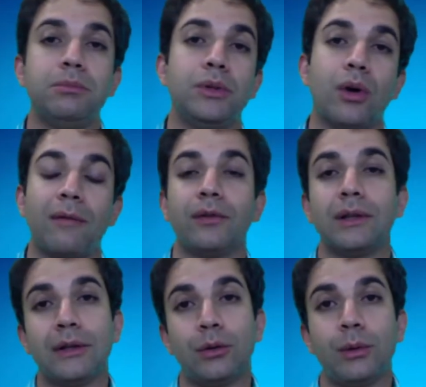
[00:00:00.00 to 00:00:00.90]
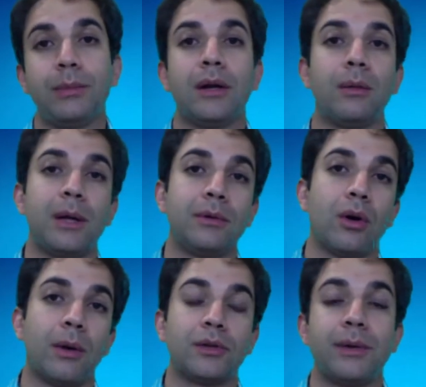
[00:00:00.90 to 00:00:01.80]
I felt a little bit better, maybe
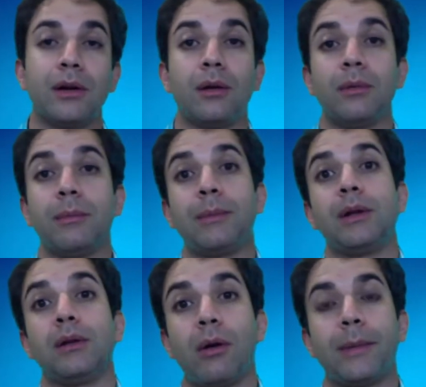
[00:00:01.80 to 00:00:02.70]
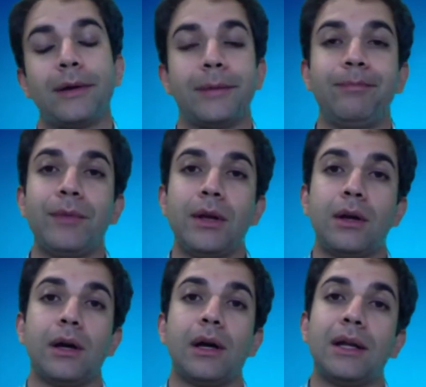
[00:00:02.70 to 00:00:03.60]
not much better, maybe a lot better,
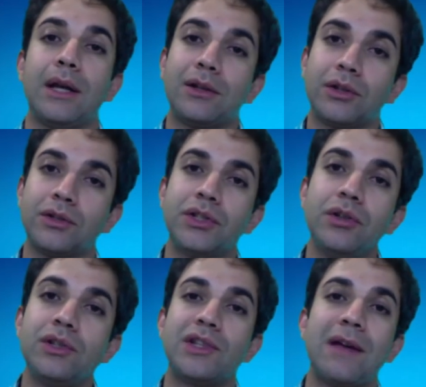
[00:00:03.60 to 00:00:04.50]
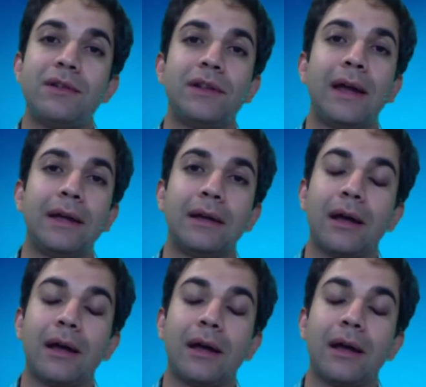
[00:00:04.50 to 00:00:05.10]
and continue this every day.